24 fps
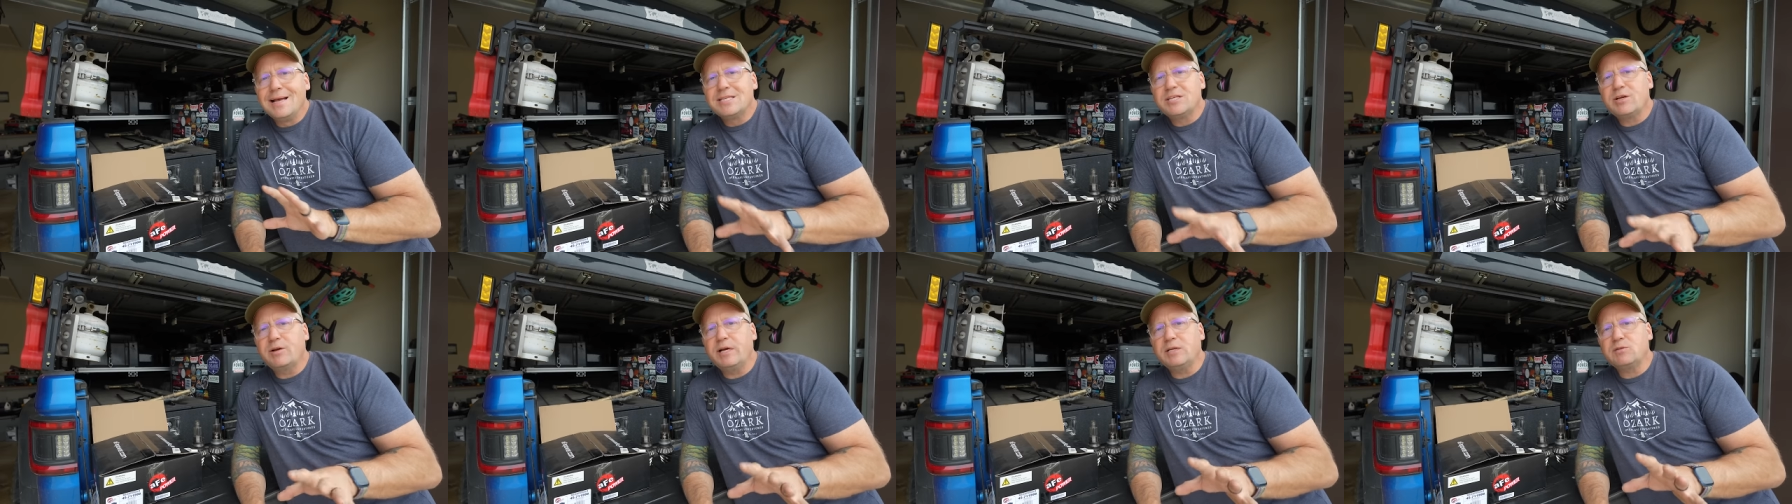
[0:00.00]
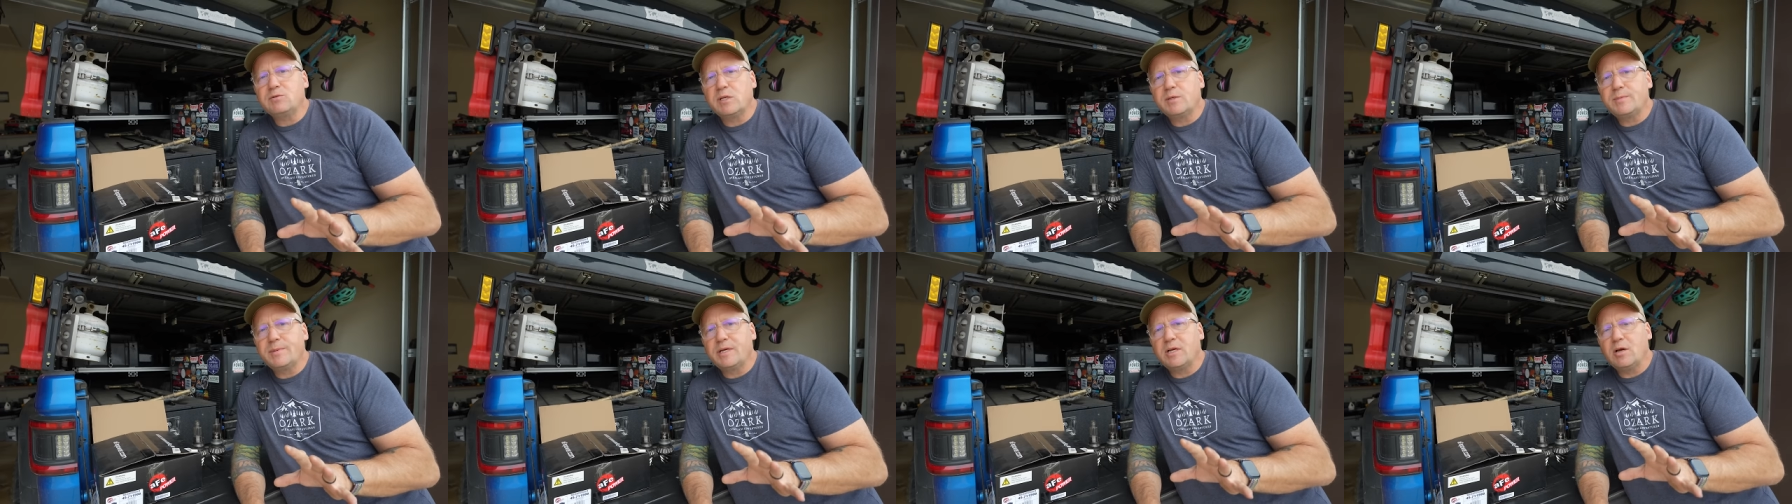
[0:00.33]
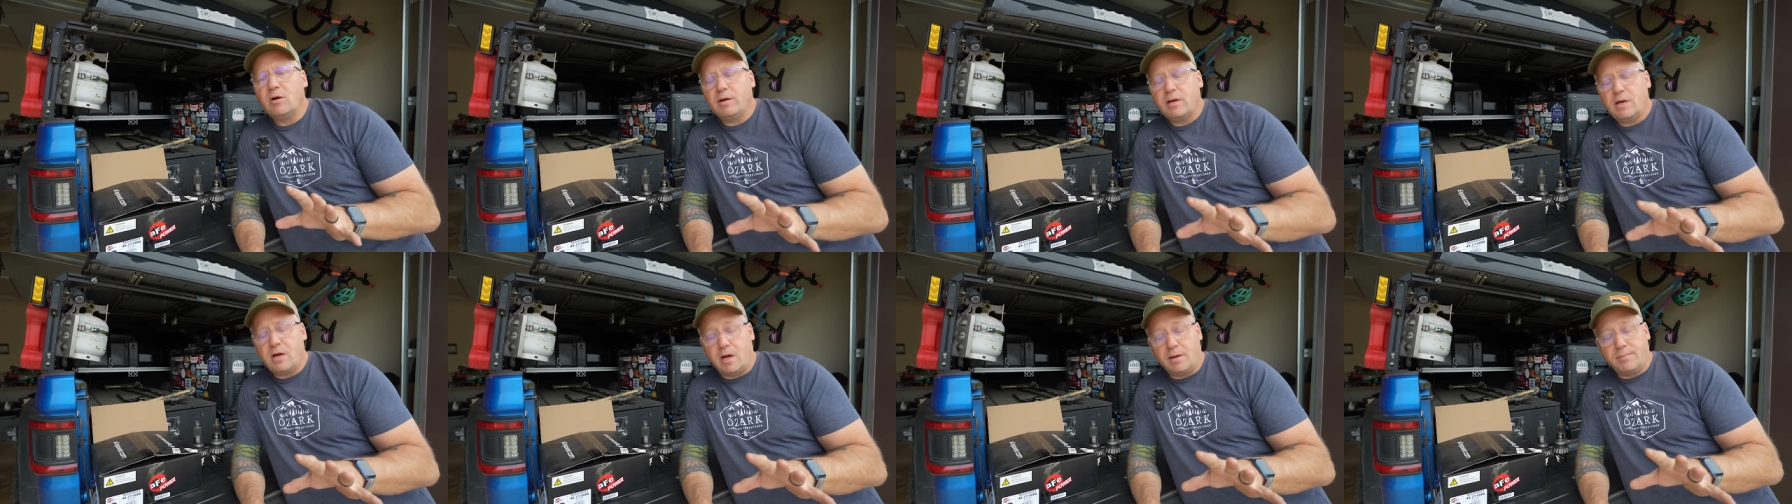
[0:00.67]
So here's what's been
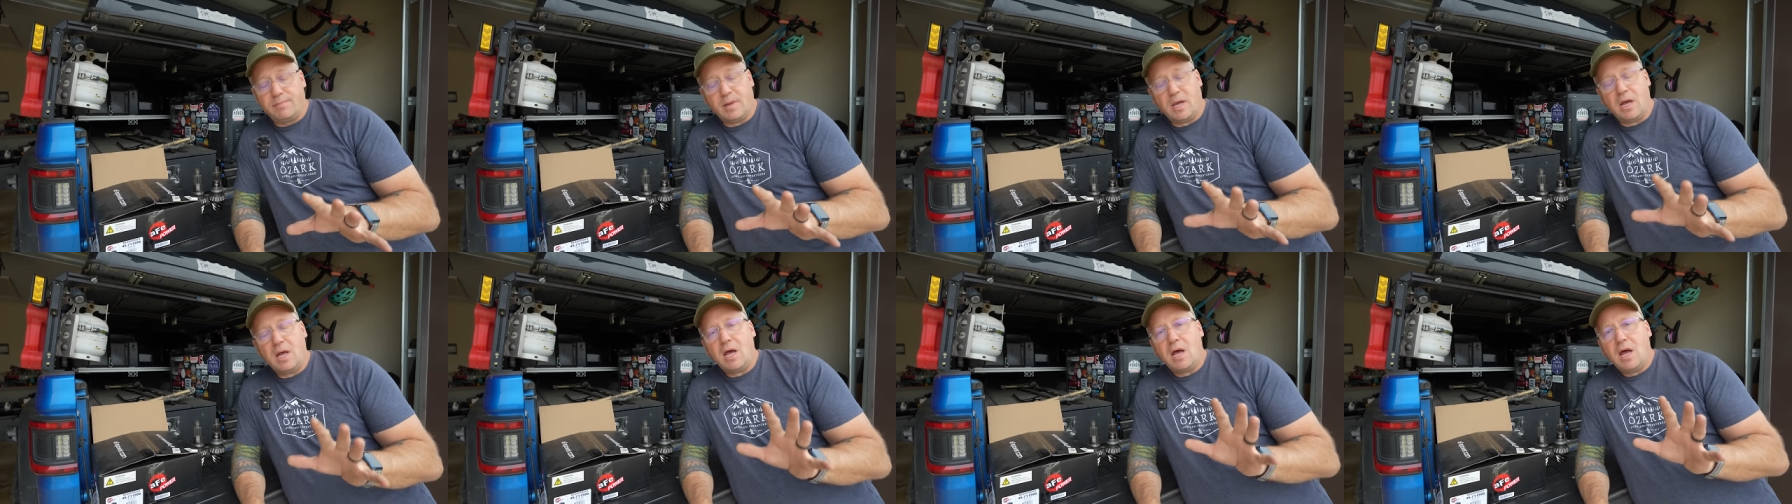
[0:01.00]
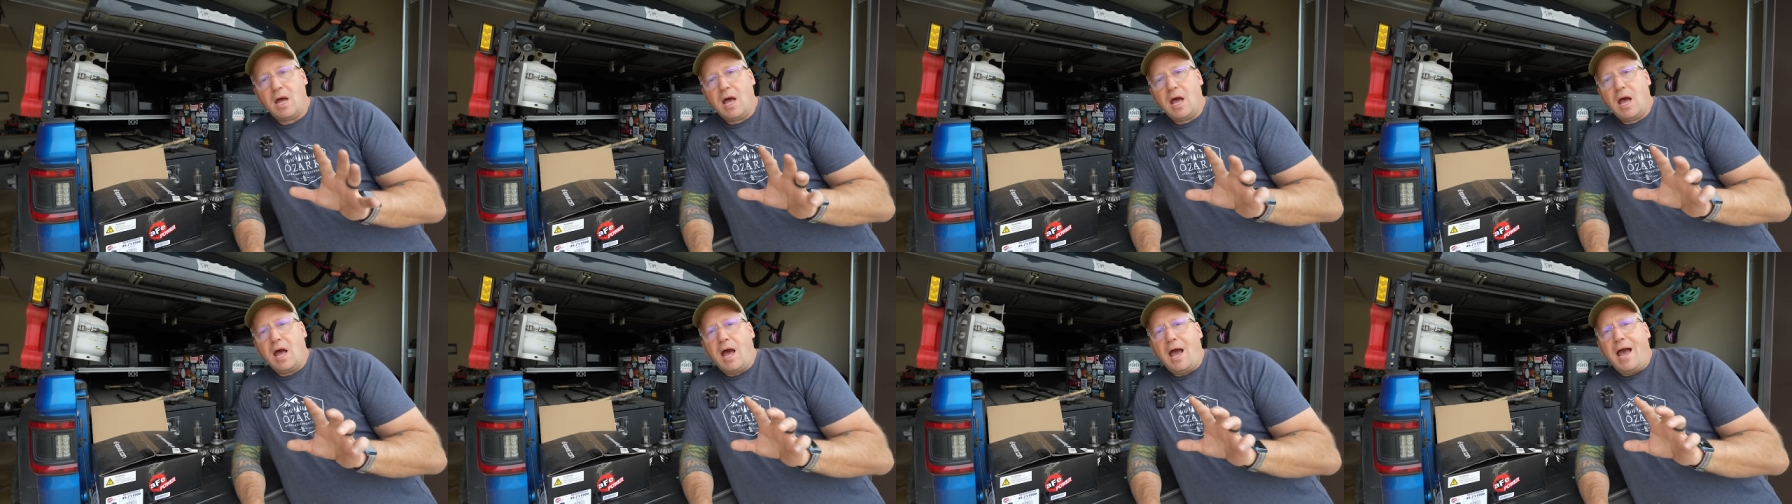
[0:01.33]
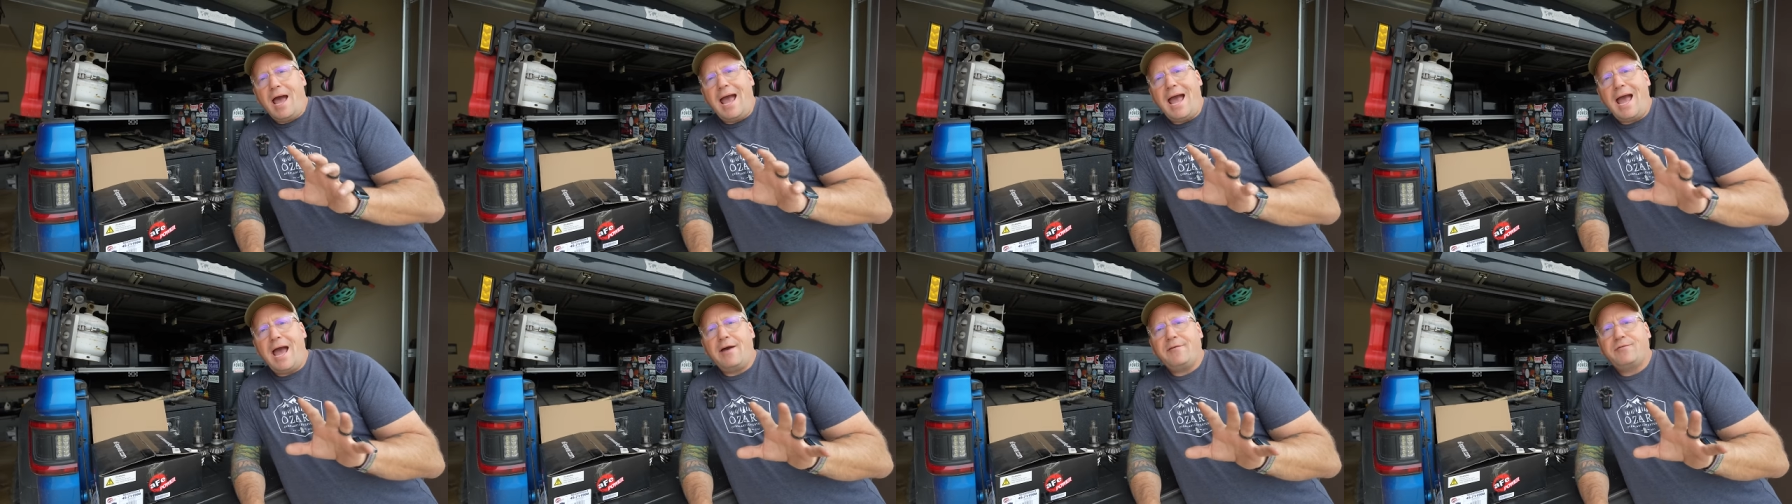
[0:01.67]
going on.
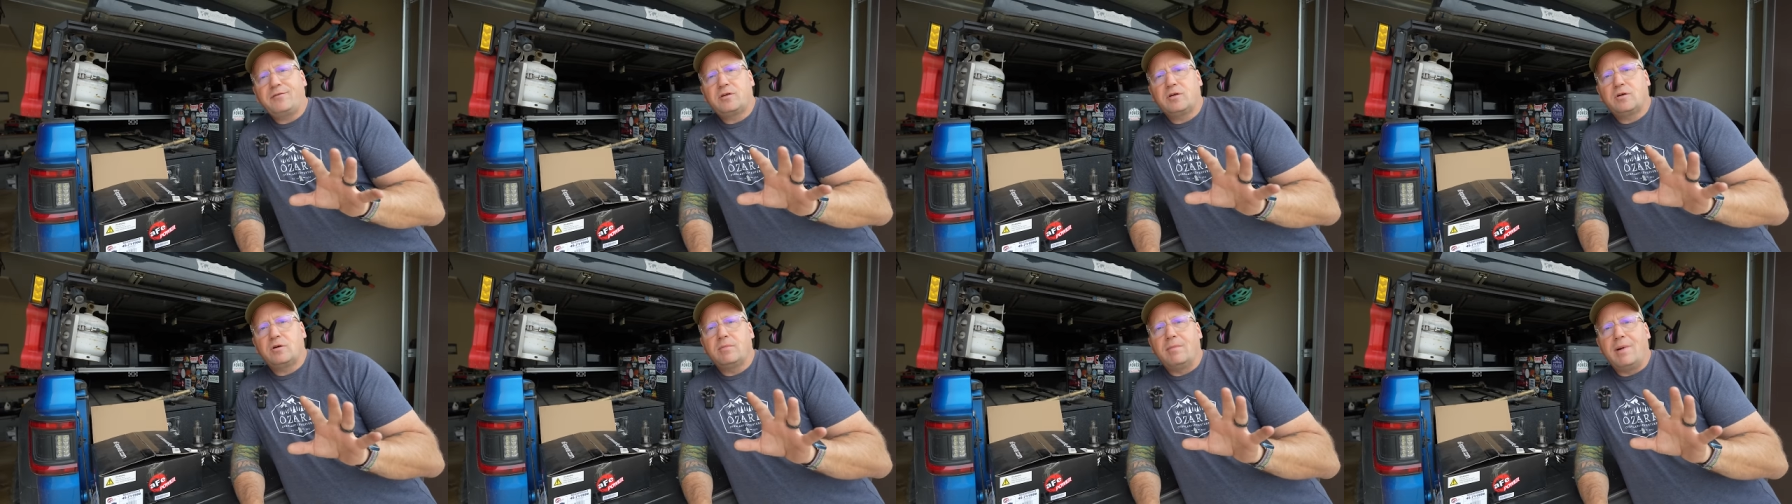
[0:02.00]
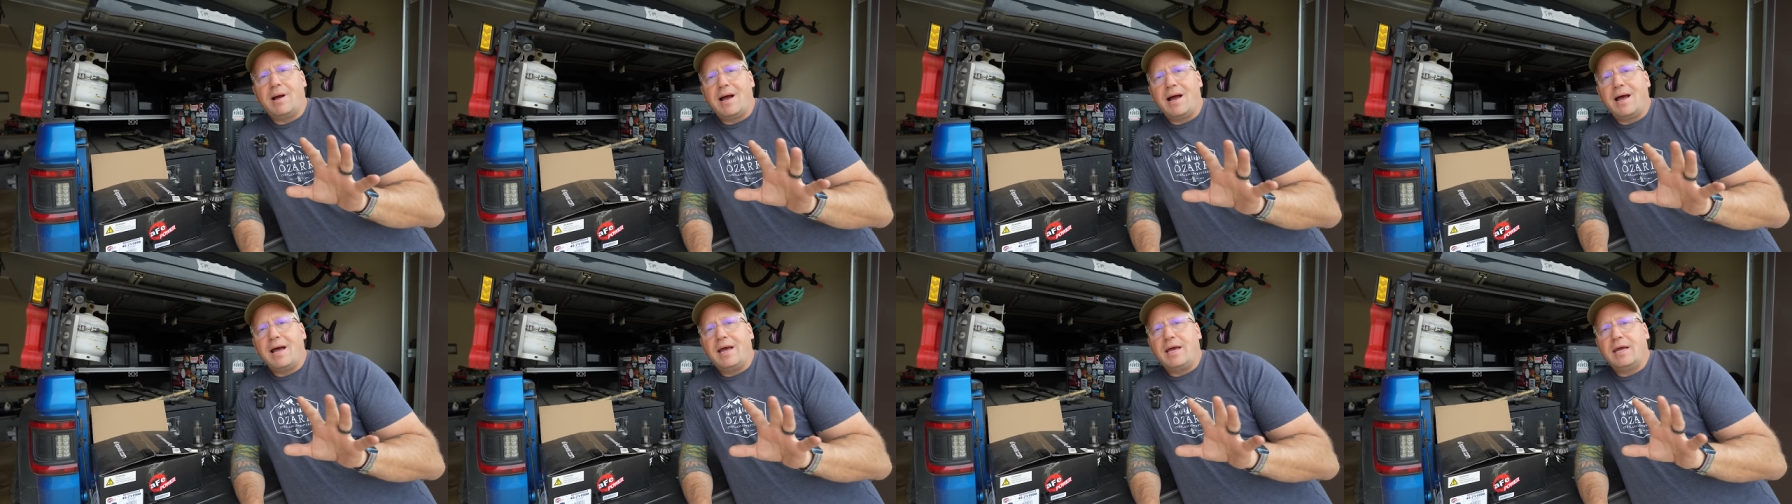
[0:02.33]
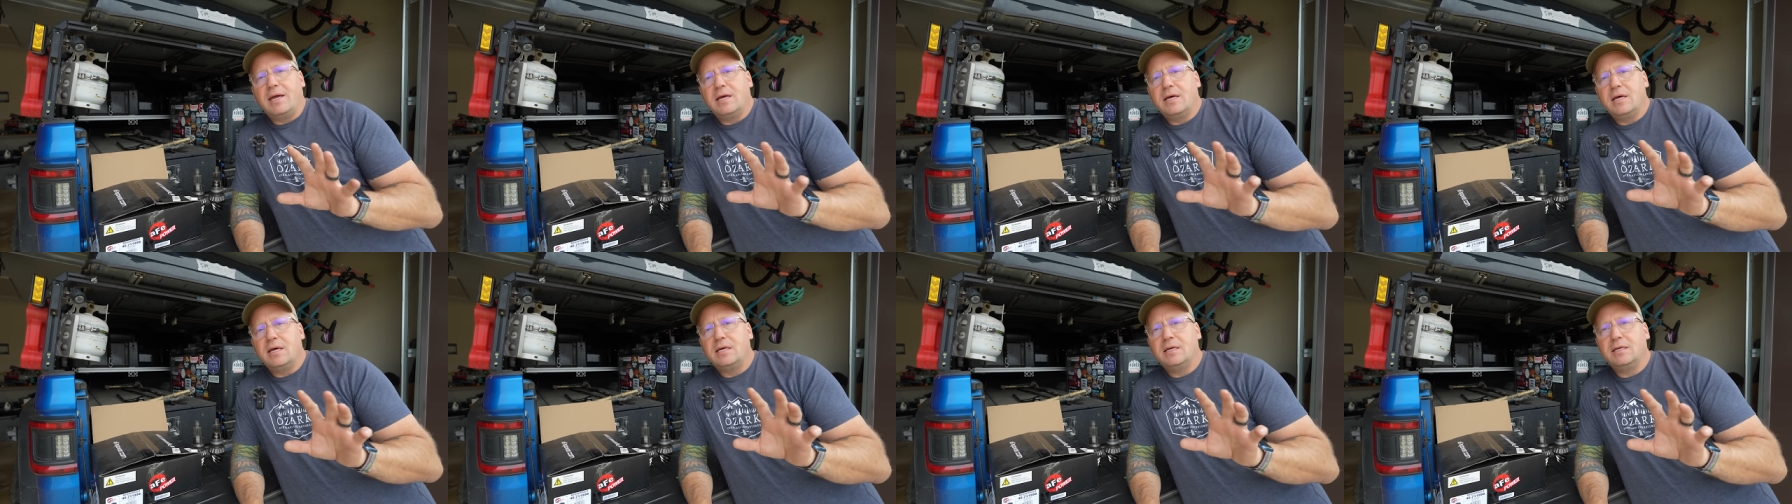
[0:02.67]
After
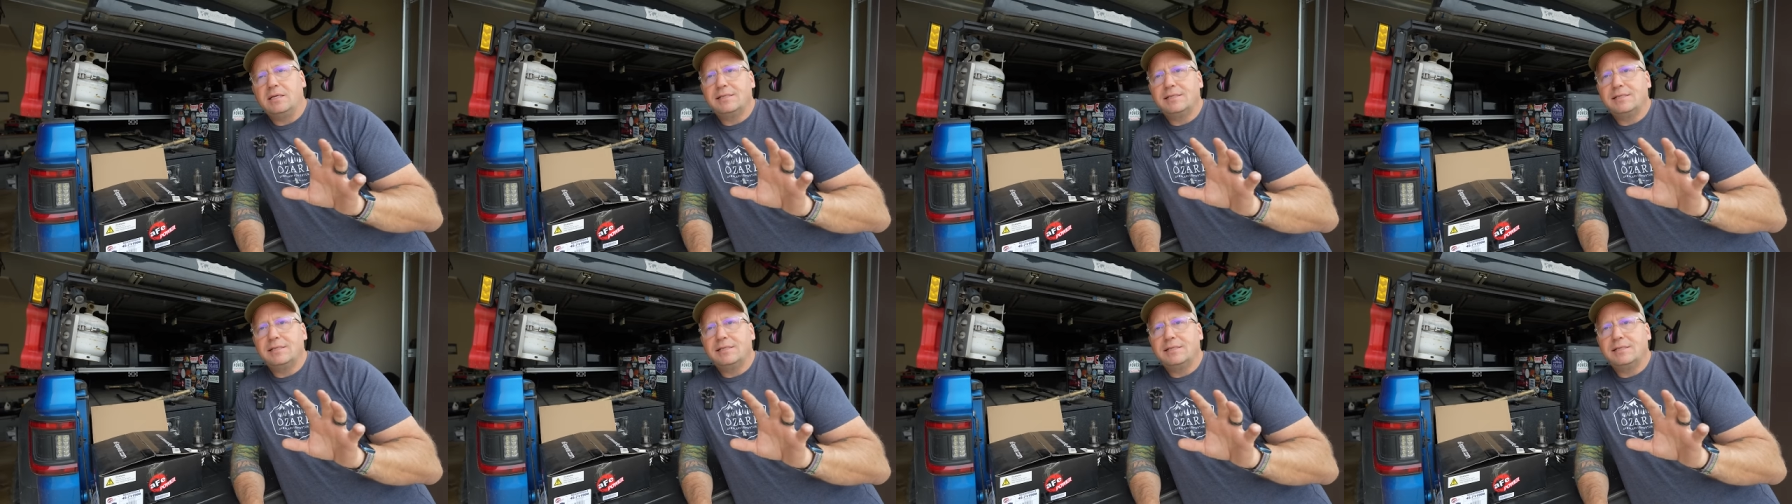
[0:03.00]
my